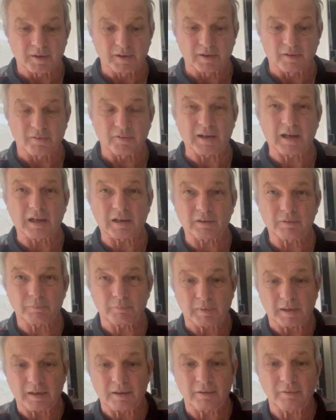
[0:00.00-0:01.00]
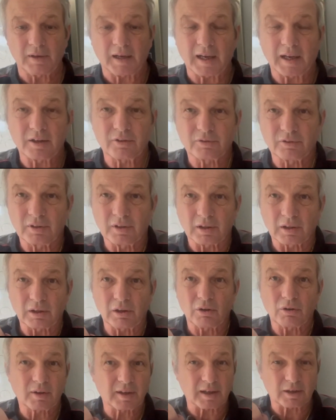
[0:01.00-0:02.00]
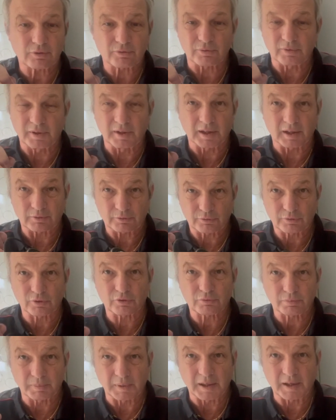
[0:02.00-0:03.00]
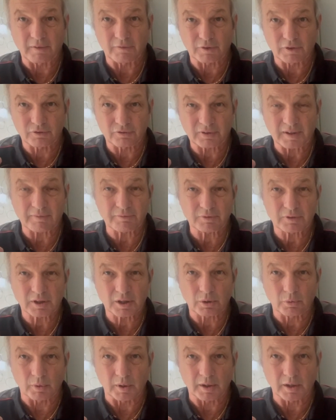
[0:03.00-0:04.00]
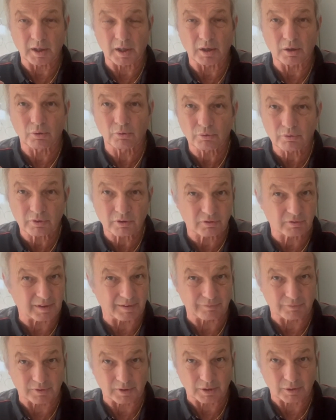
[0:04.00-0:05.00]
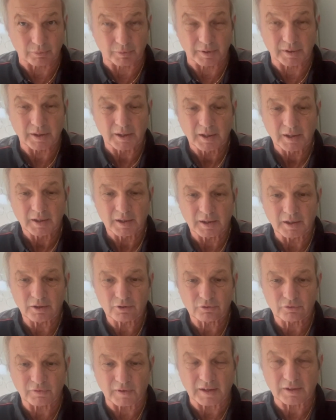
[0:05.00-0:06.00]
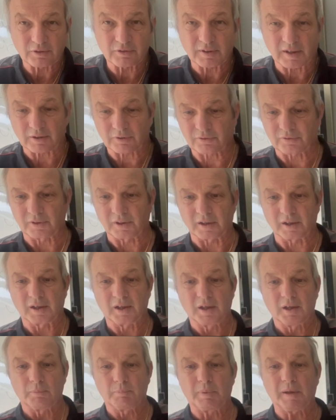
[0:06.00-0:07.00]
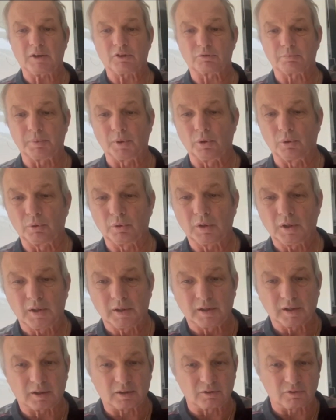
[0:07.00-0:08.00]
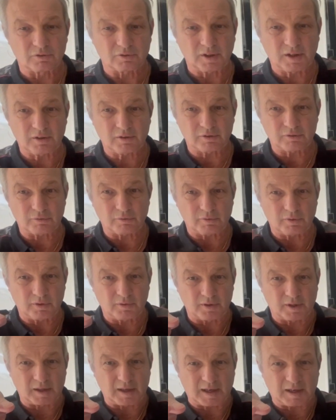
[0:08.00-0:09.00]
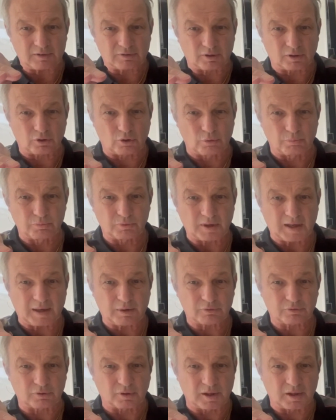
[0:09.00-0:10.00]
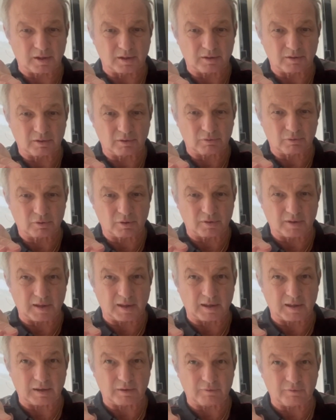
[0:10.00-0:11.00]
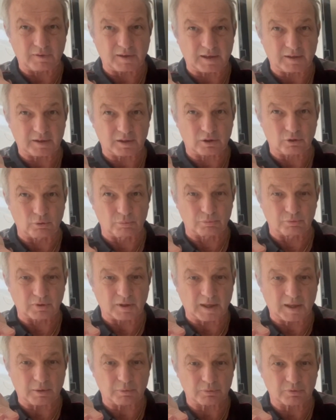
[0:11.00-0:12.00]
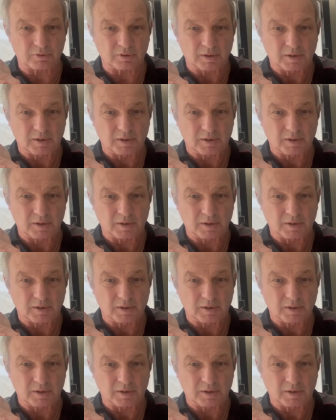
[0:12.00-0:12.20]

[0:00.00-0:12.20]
That Horizon long cast reel, trust me, for 70 quid, under 70 quid, is fantastic. Big spool, you can see that it actually comes out, so you look at that, how far it comes out.